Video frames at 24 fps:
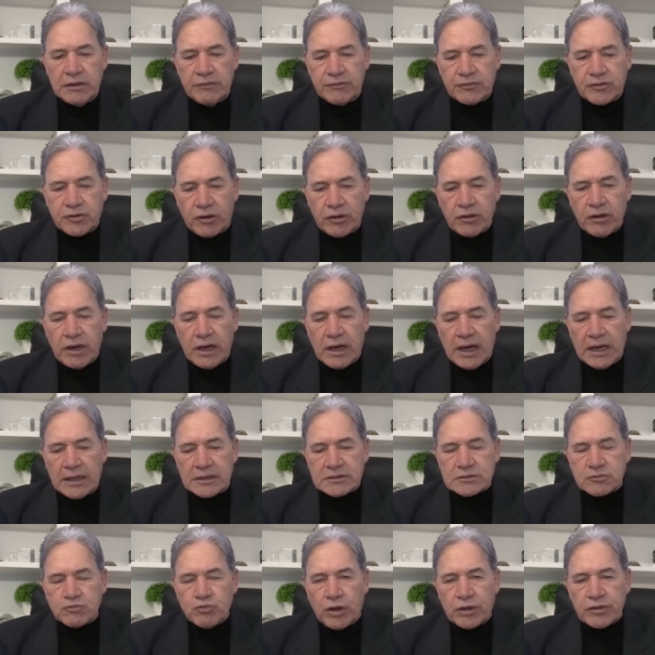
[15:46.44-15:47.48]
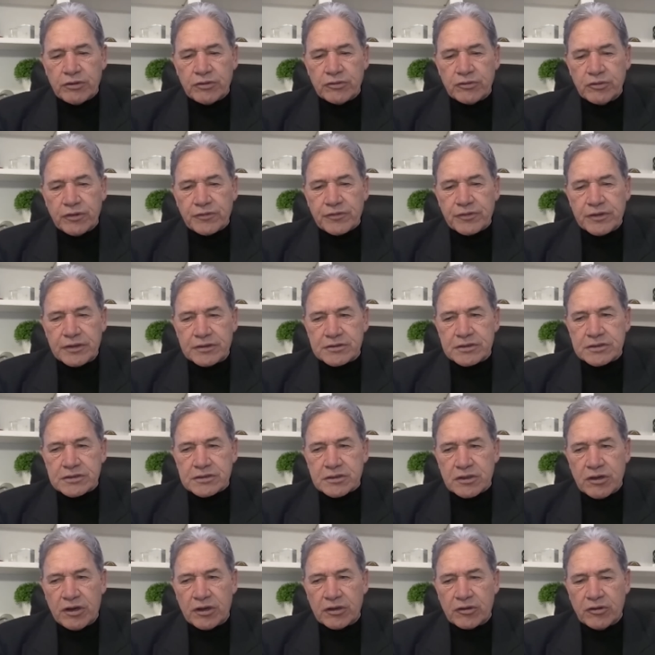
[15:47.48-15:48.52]
You've got to ask, what on earth is
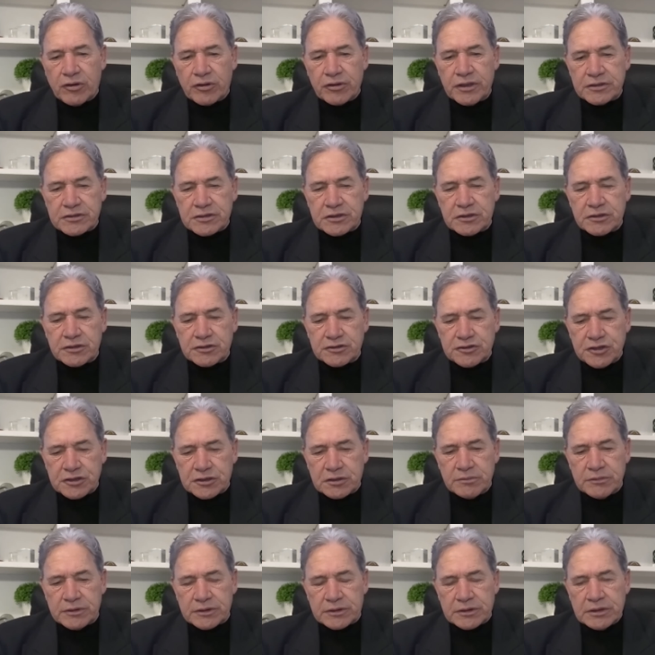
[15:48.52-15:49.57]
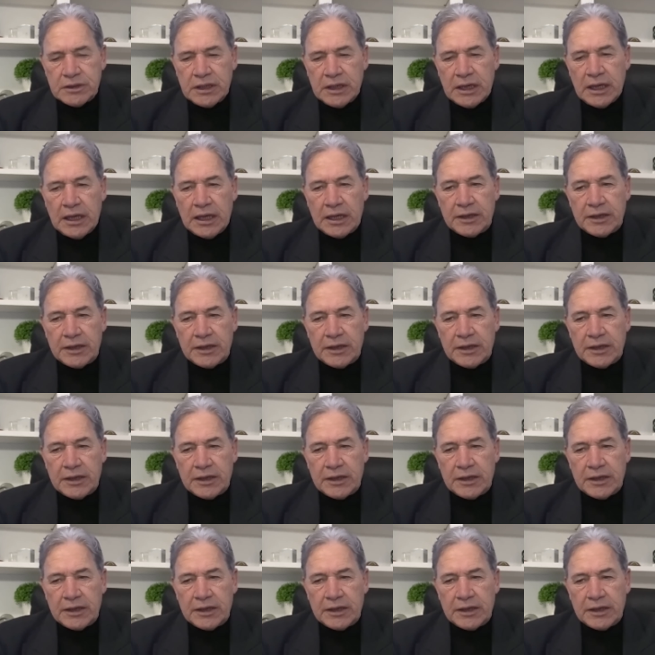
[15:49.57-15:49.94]
this going on? Is it legitimate?